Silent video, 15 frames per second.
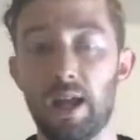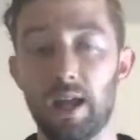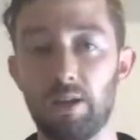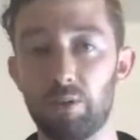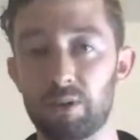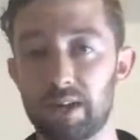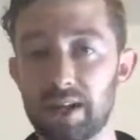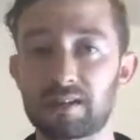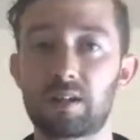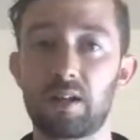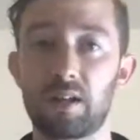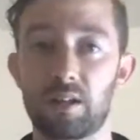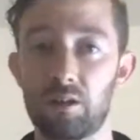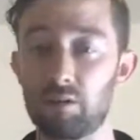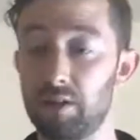And what that's going
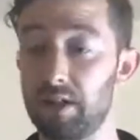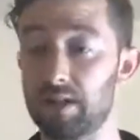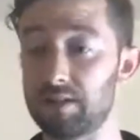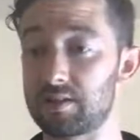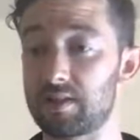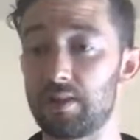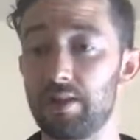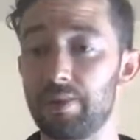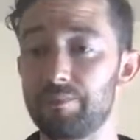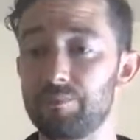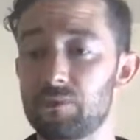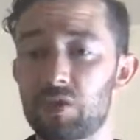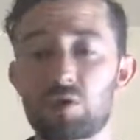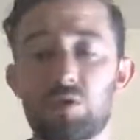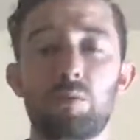to do is
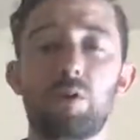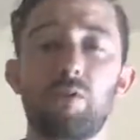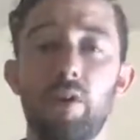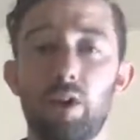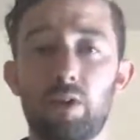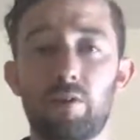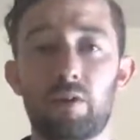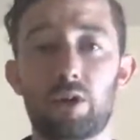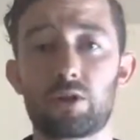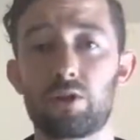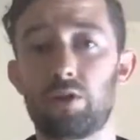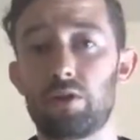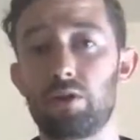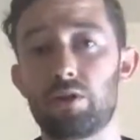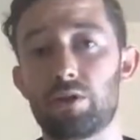just remove all
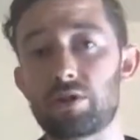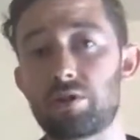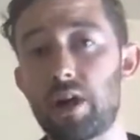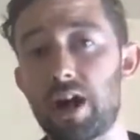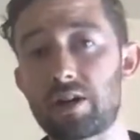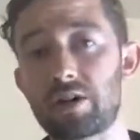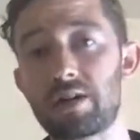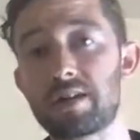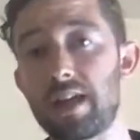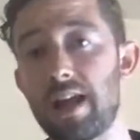your distractions.